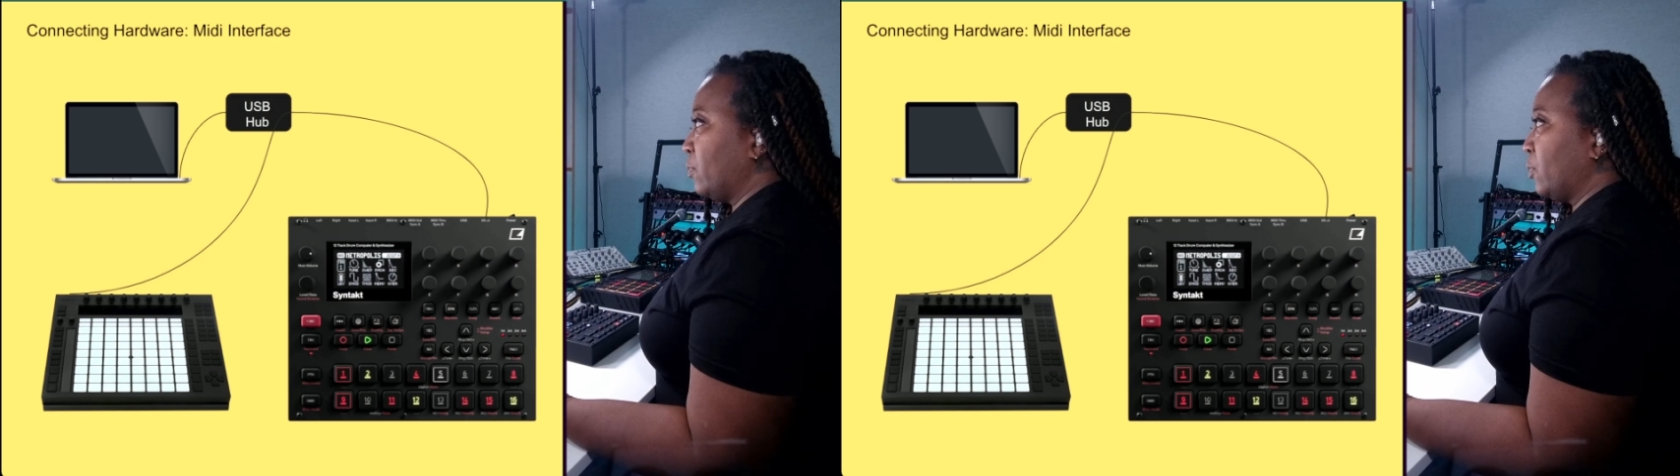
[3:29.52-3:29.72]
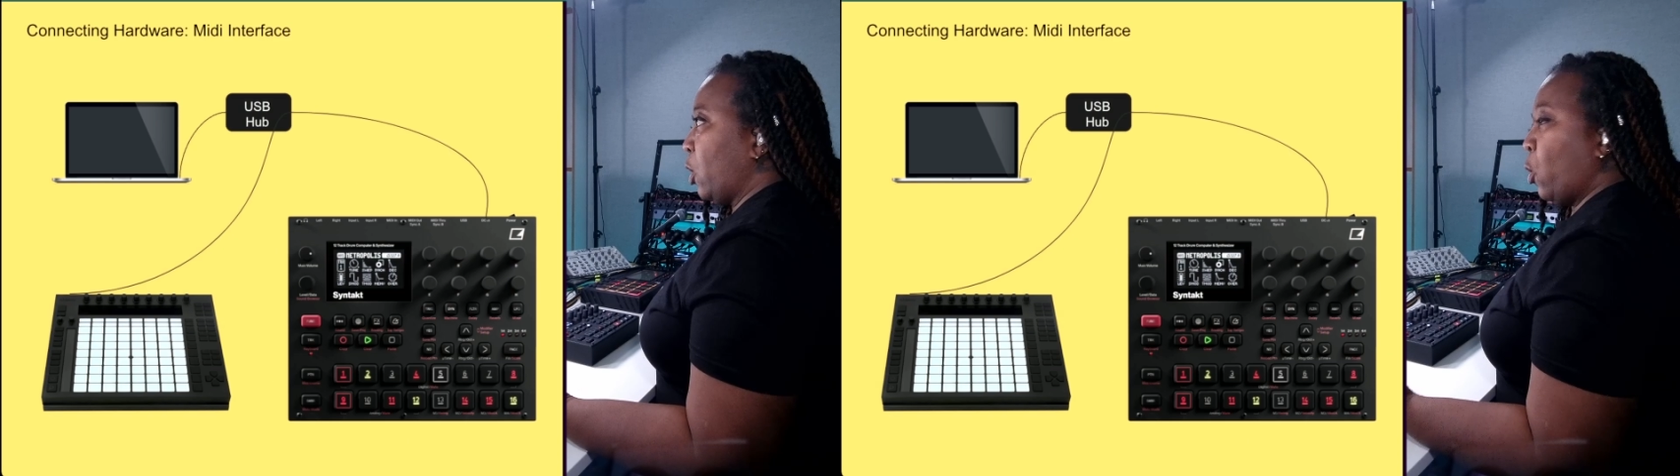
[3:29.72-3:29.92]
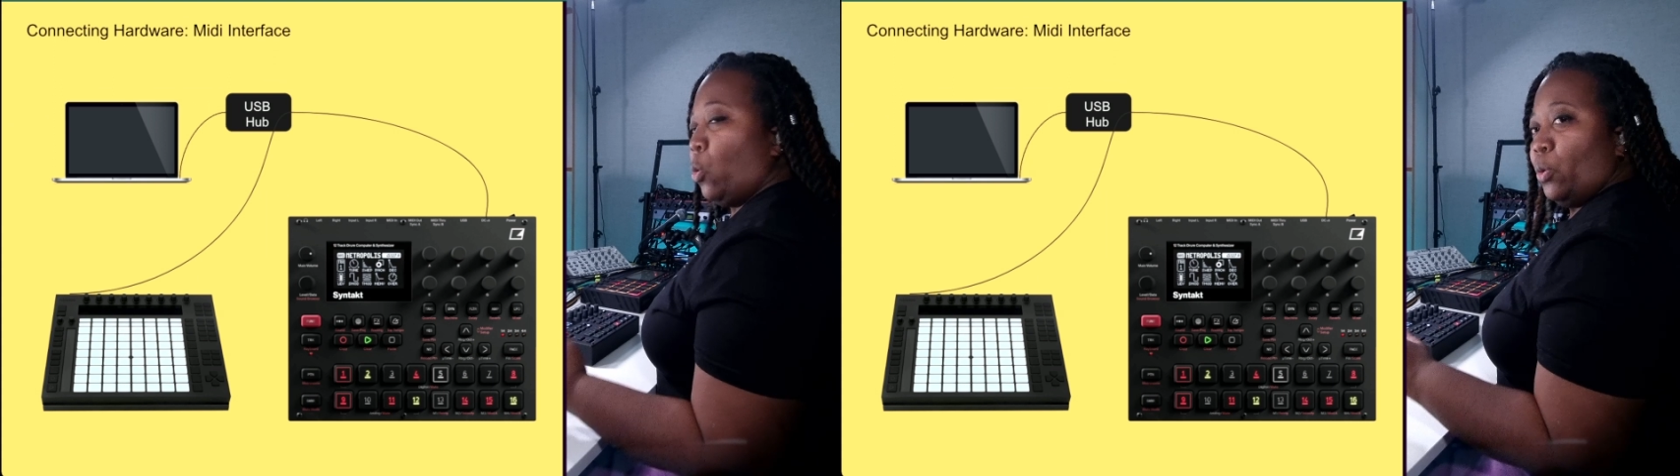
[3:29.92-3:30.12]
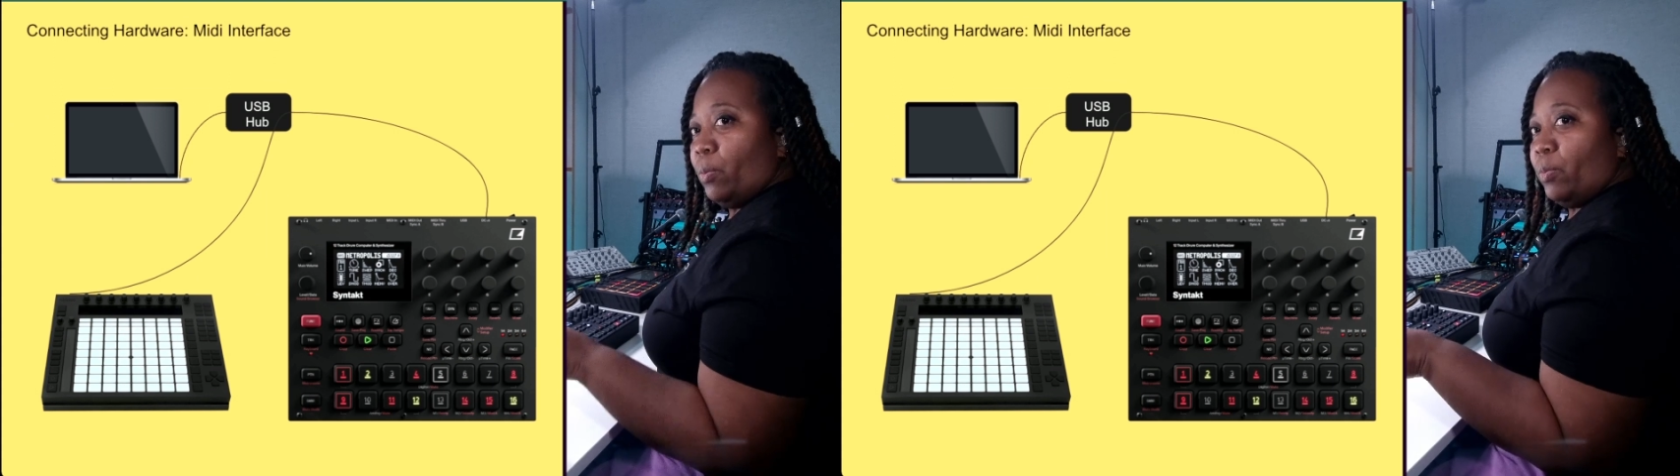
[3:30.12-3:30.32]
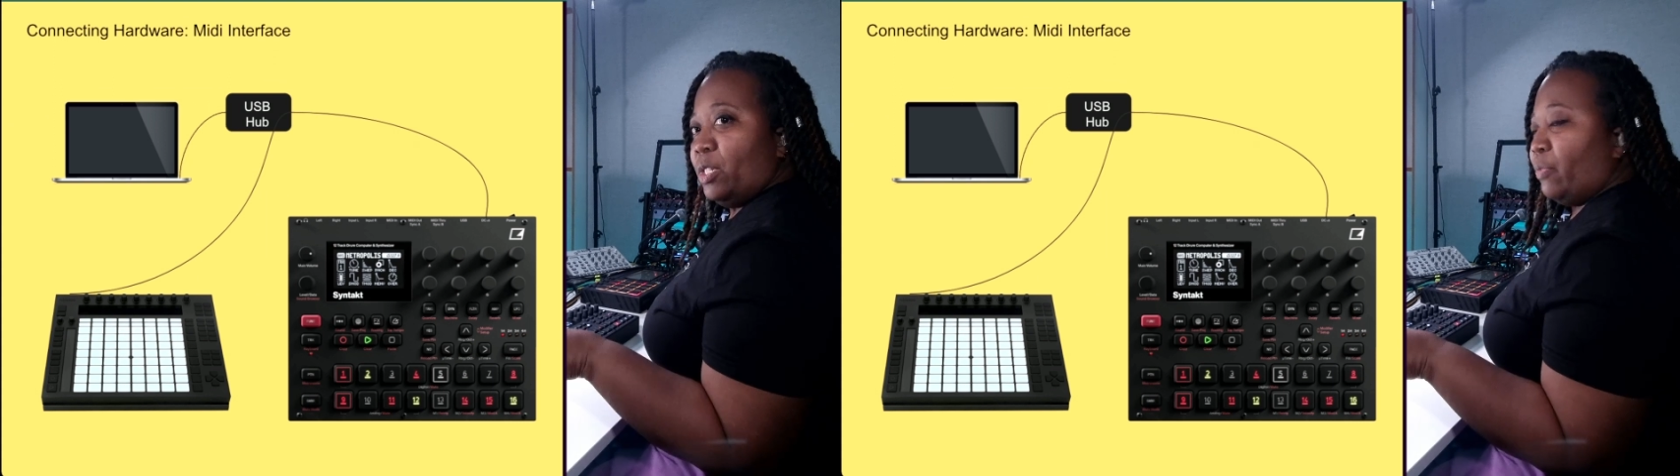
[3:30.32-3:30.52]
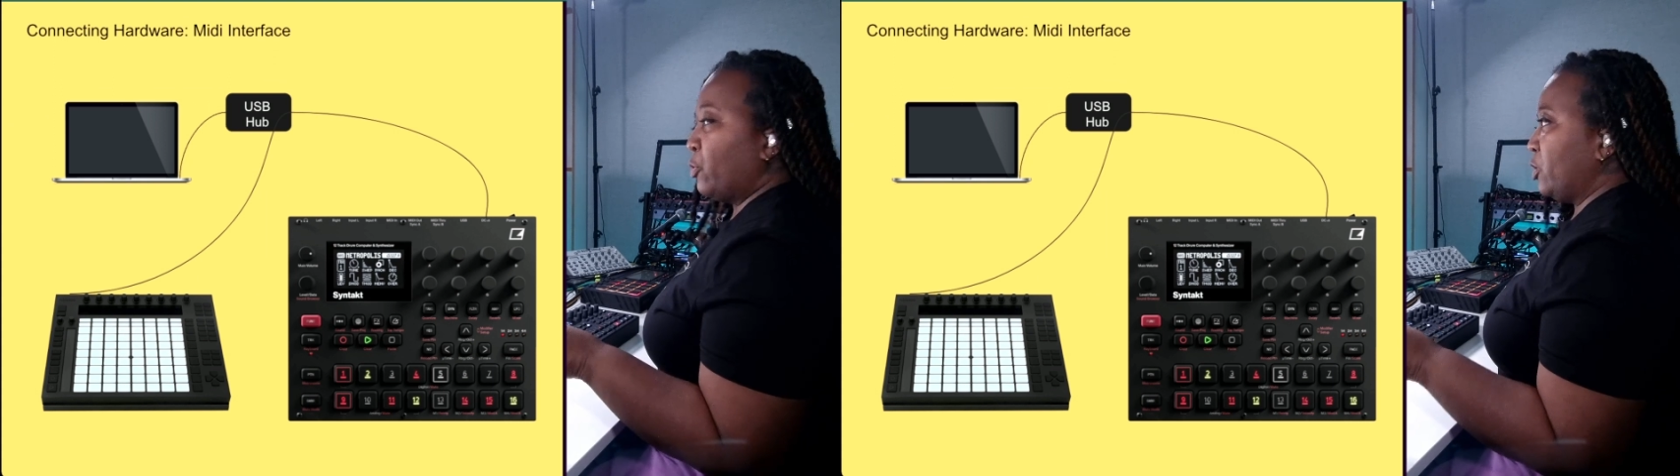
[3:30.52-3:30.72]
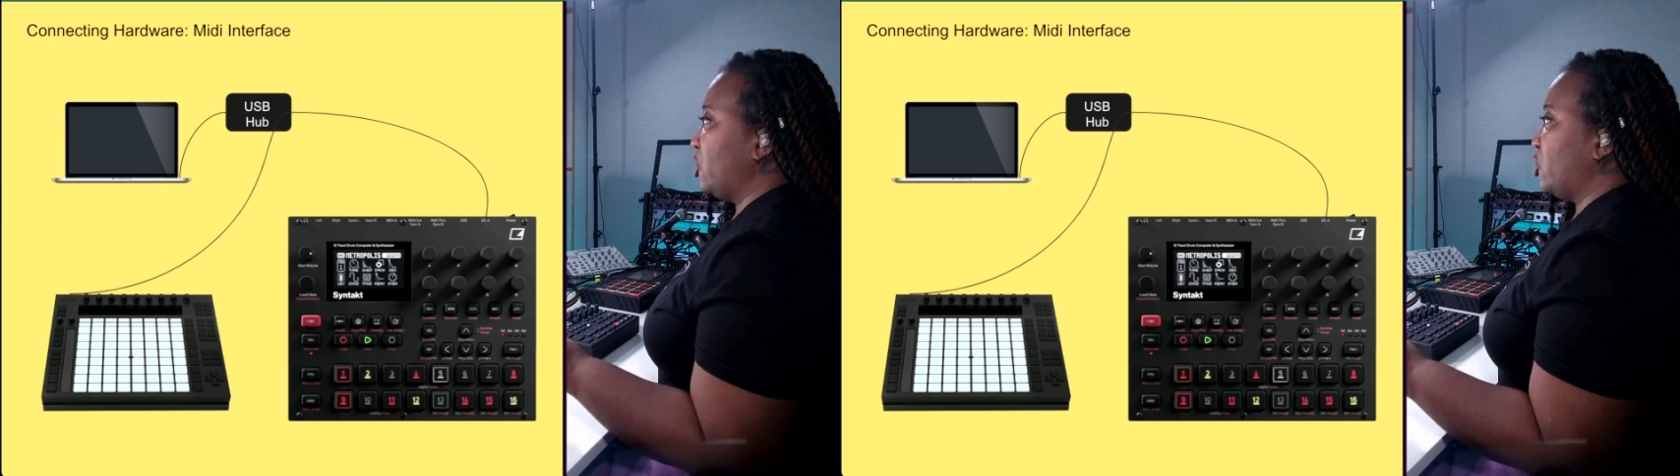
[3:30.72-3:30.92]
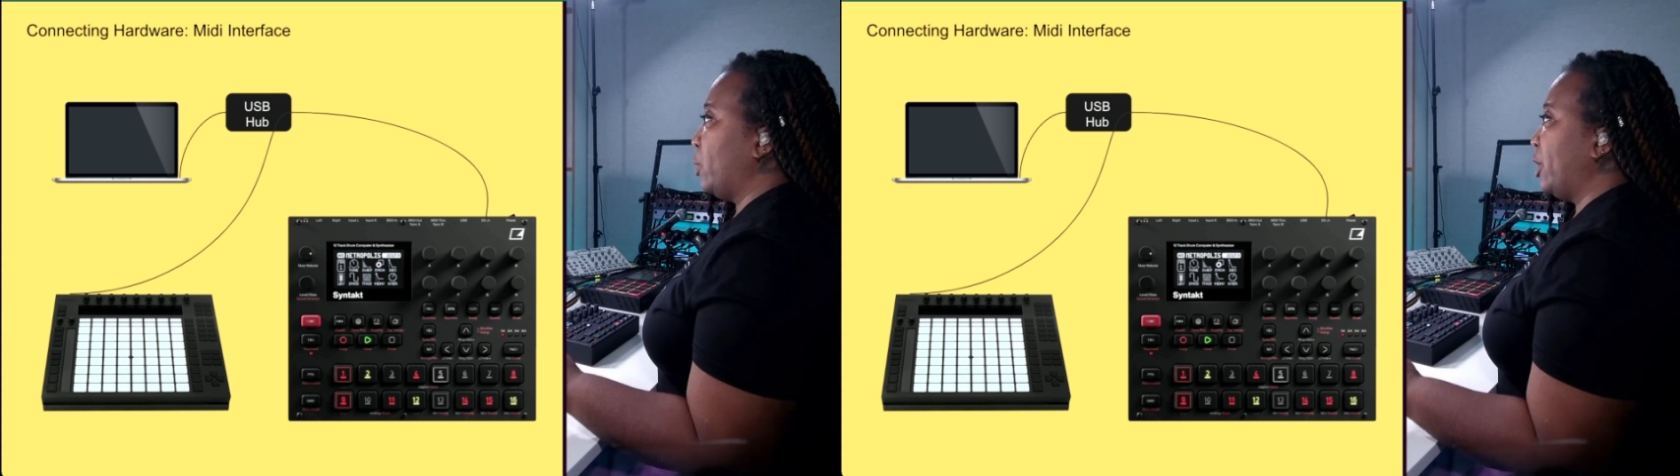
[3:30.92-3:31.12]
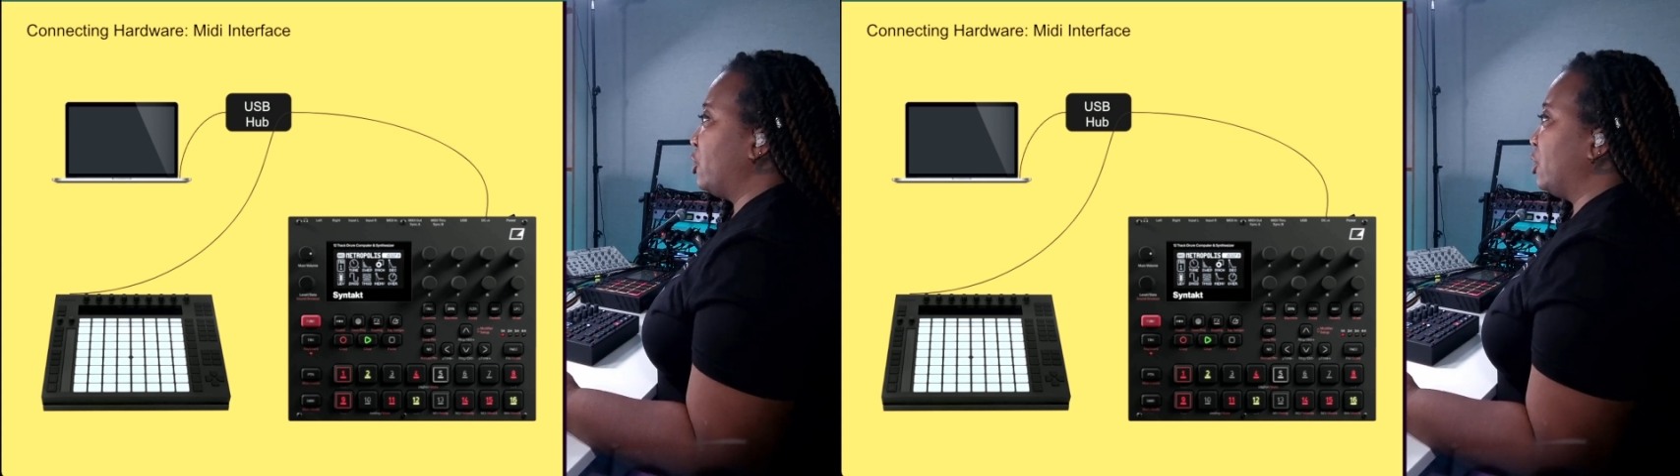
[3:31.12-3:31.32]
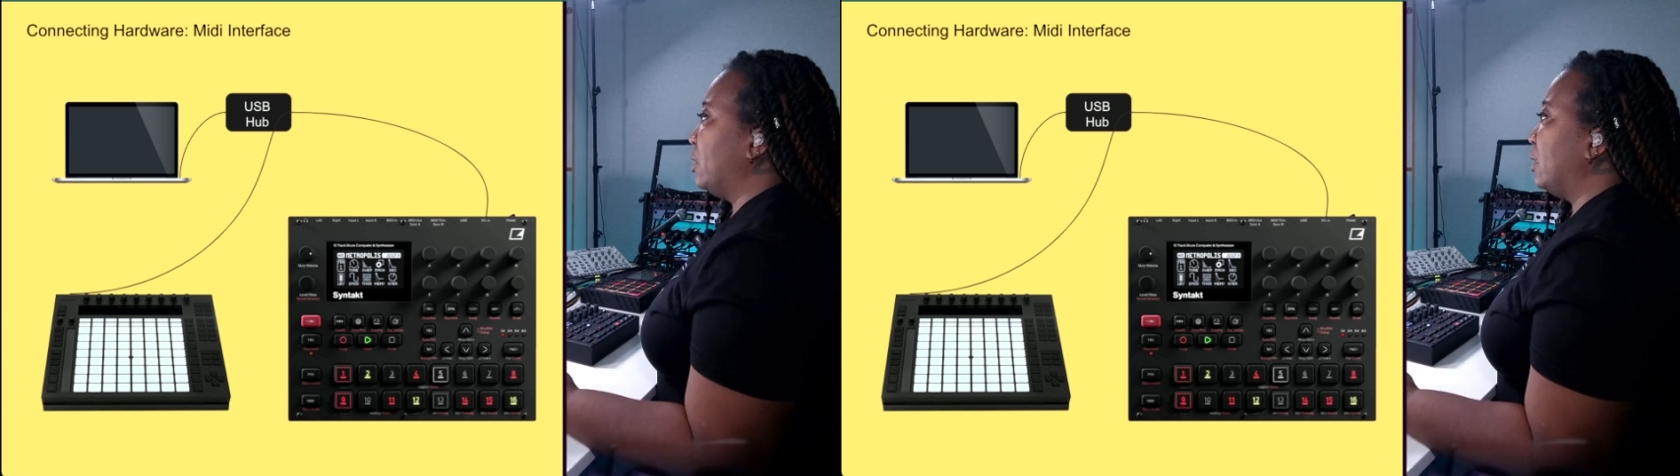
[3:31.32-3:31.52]
a whole different
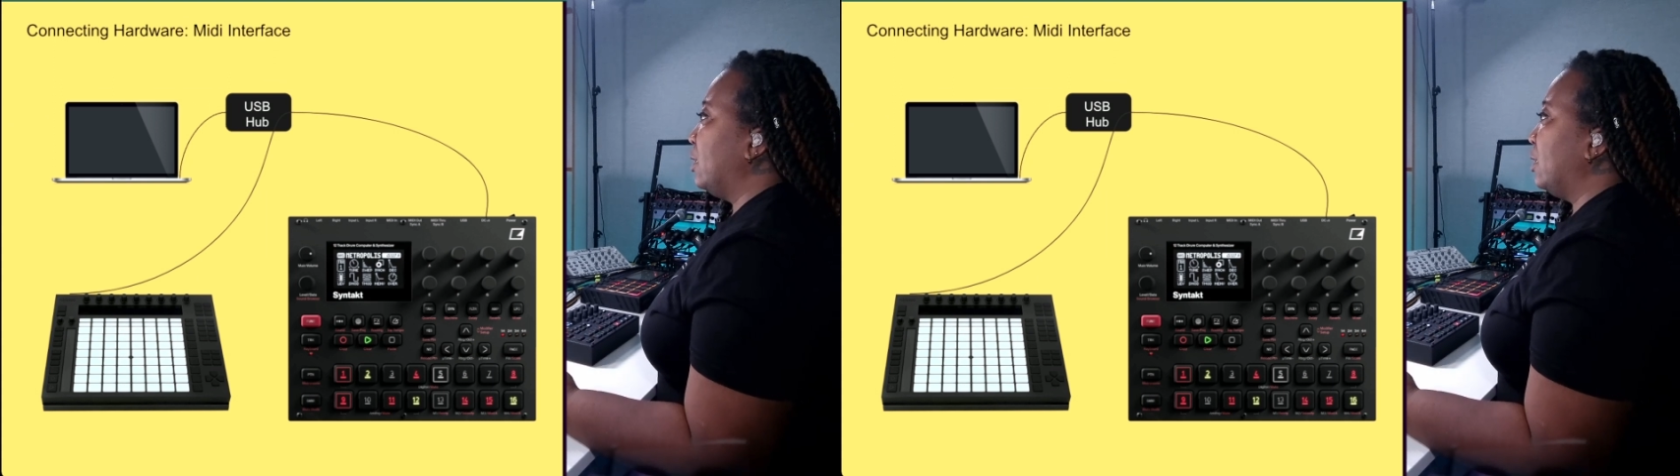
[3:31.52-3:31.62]
situation.